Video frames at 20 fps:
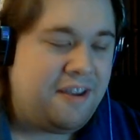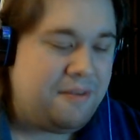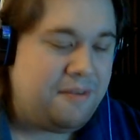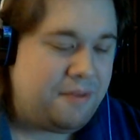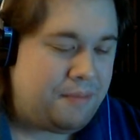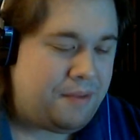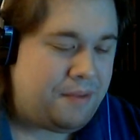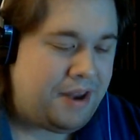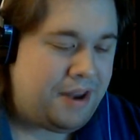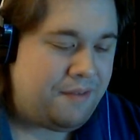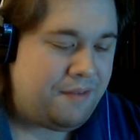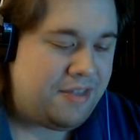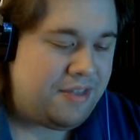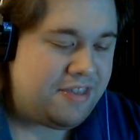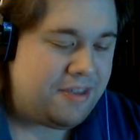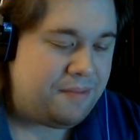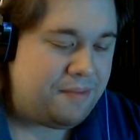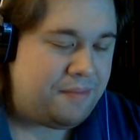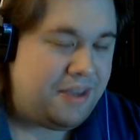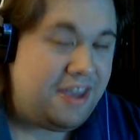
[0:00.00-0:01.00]
We've been having
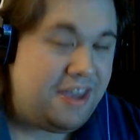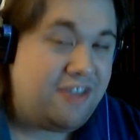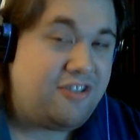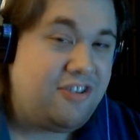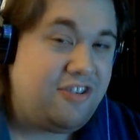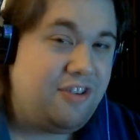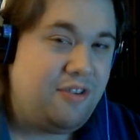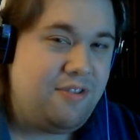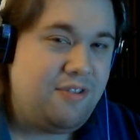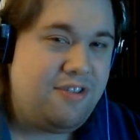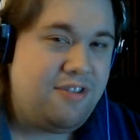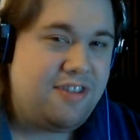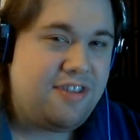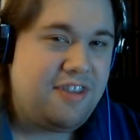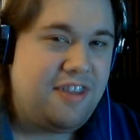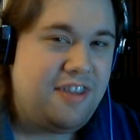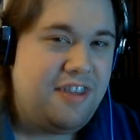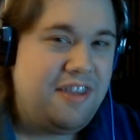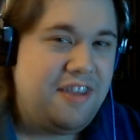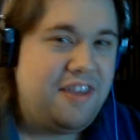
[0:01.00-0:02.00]
some
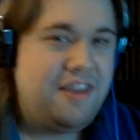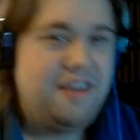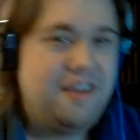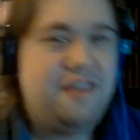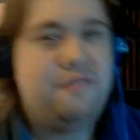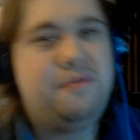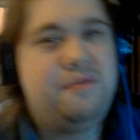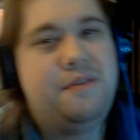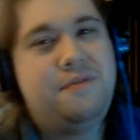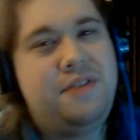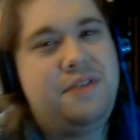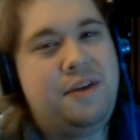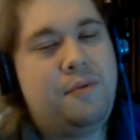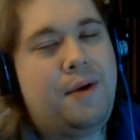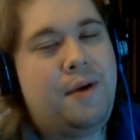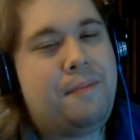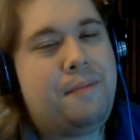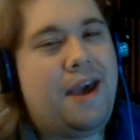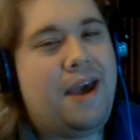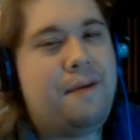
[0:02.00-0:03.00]
issues with the
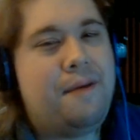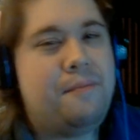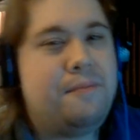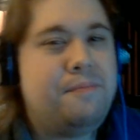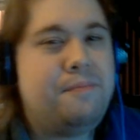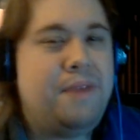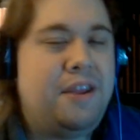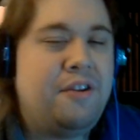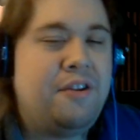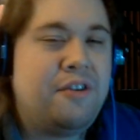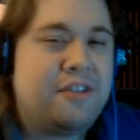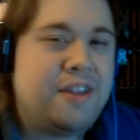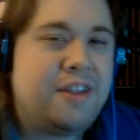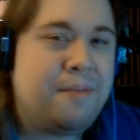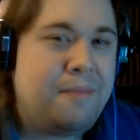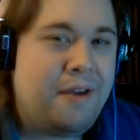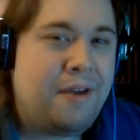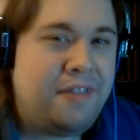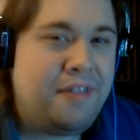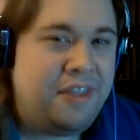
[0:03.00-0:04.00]
webcam being hooked
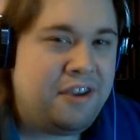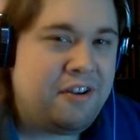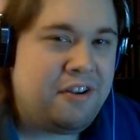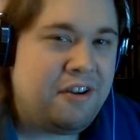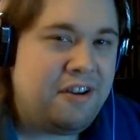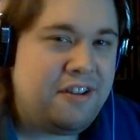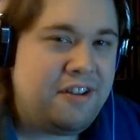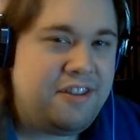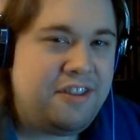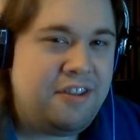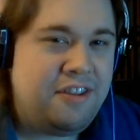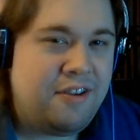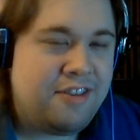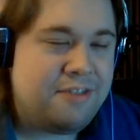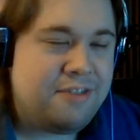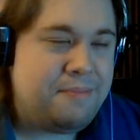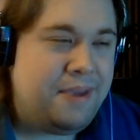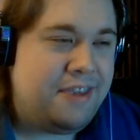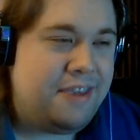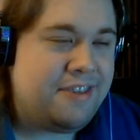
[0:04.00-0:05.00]
up on the current
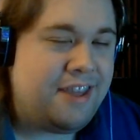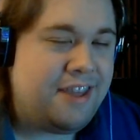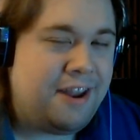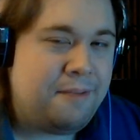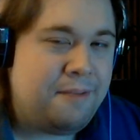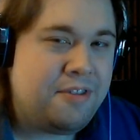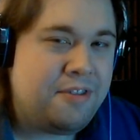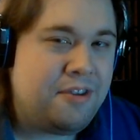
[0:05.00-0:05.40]
USB setup,